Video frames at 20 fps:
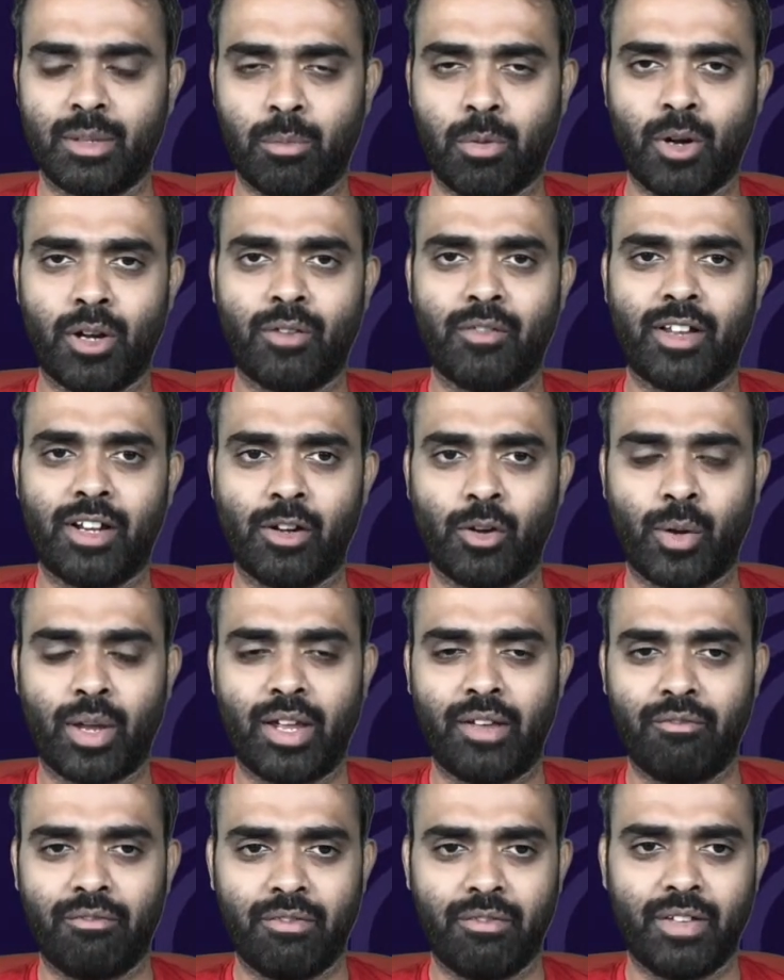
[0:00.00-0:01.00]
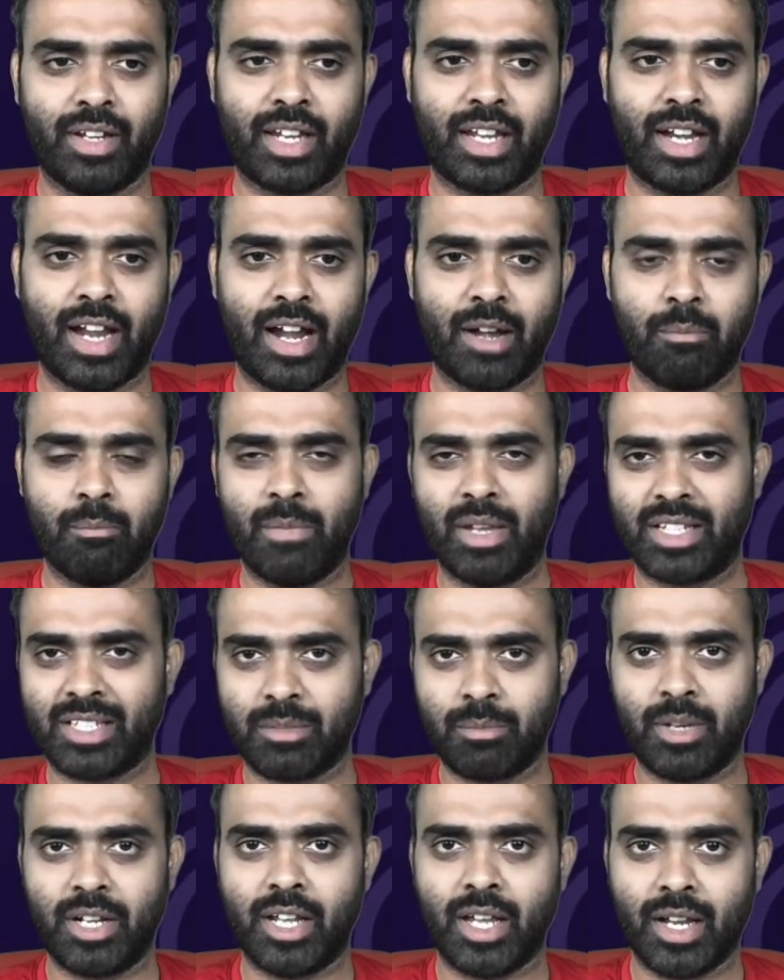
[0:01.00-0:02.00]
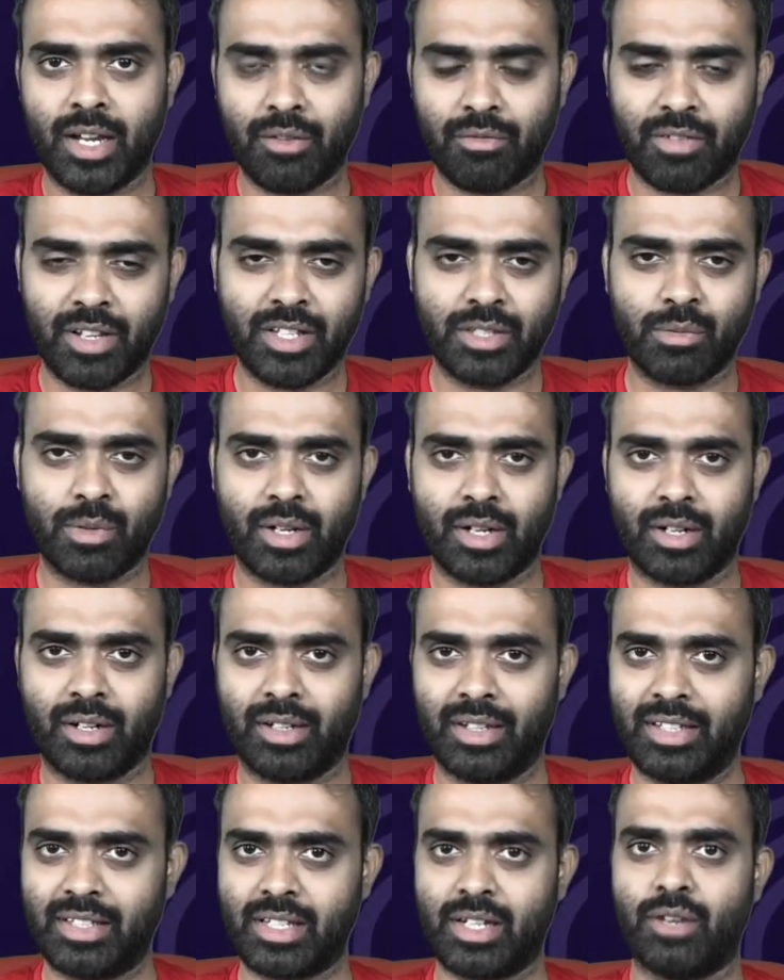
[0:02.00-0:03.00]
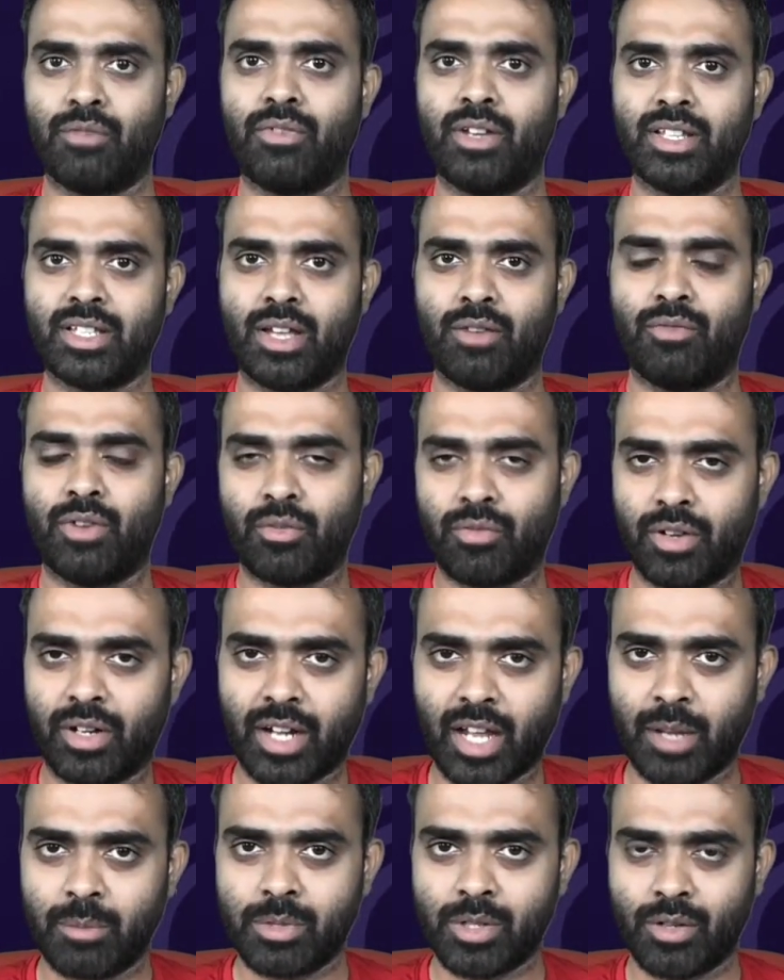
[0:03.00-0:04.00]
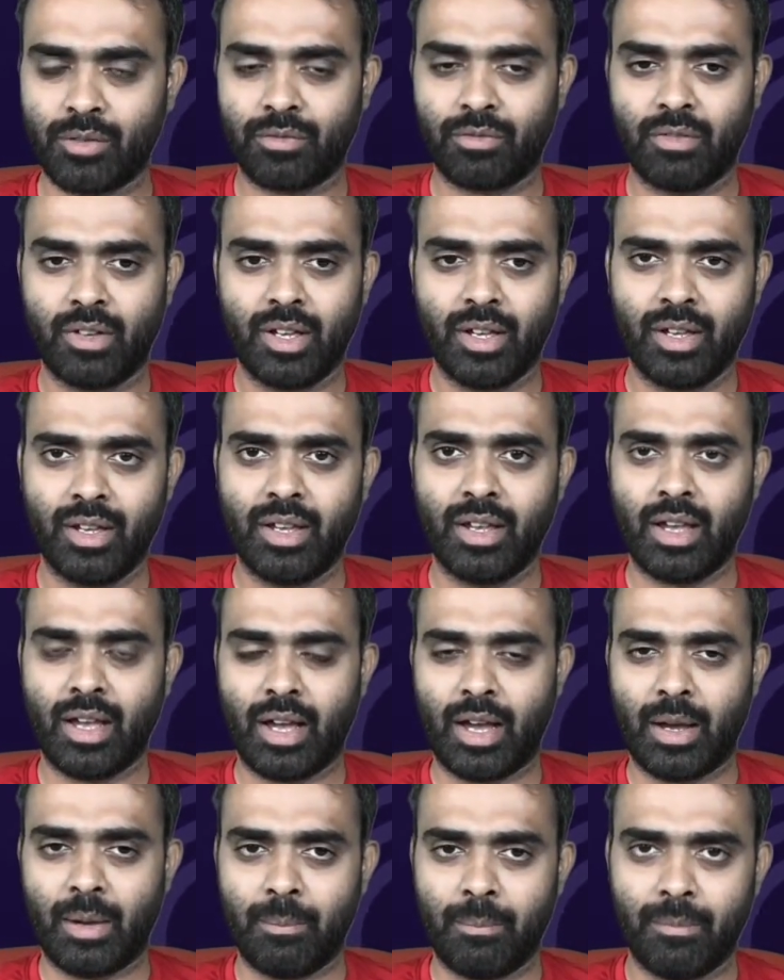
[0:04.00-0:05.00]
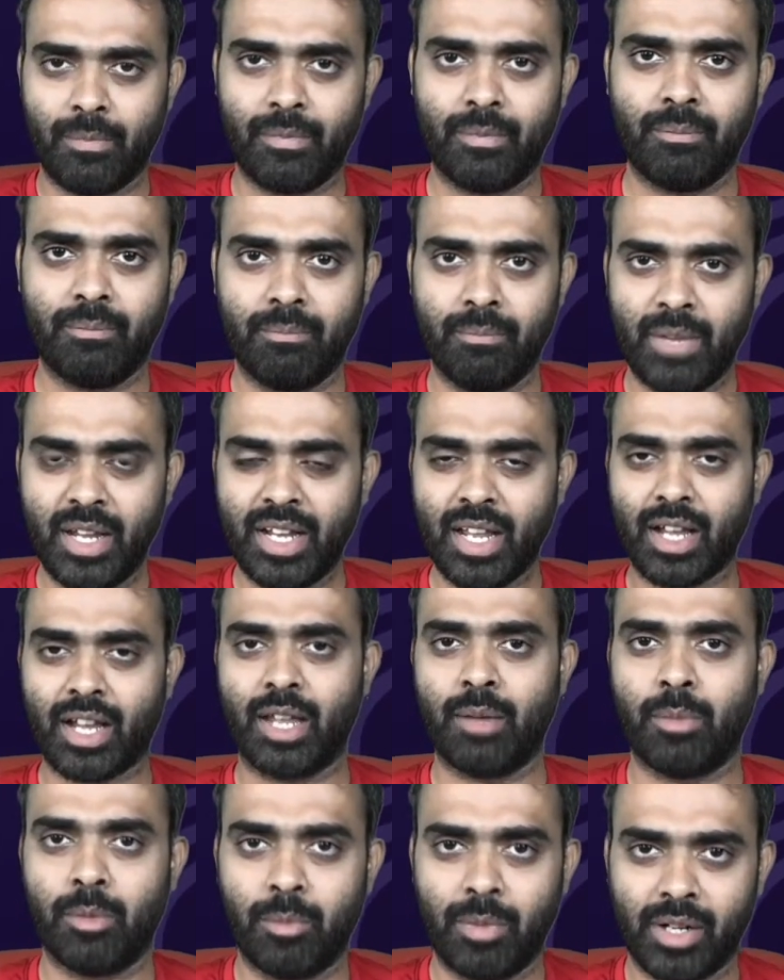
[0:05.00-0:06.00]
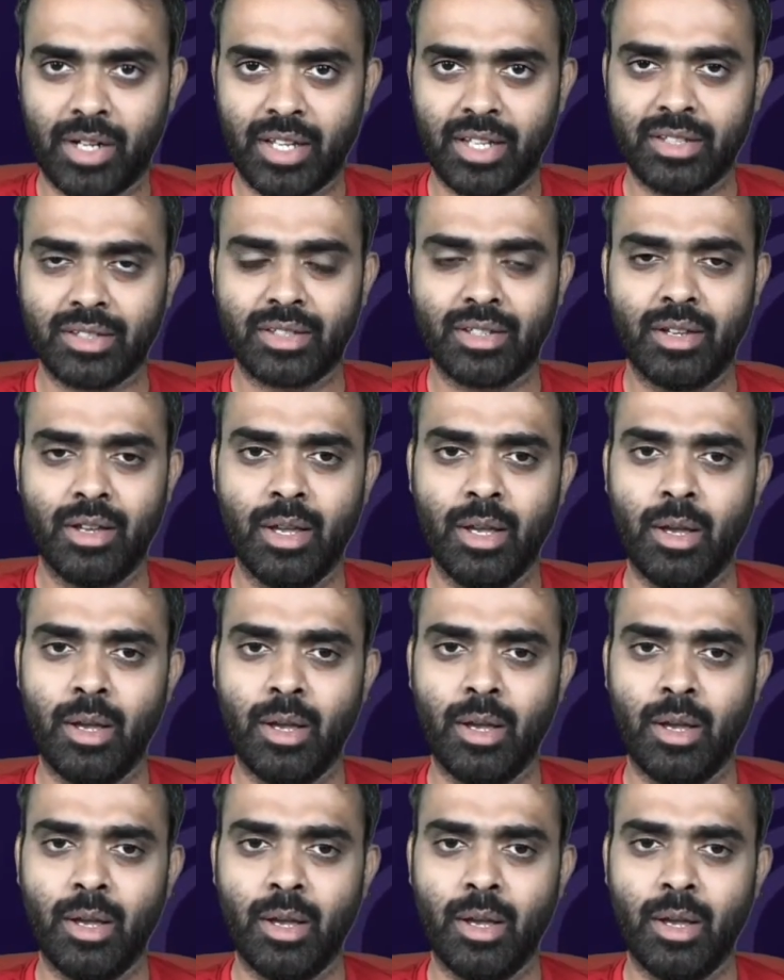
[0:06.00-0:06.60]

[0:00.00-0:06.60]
the point where, okay, we can add mixed media NFTs, where these NFTs have different types of media capabilities.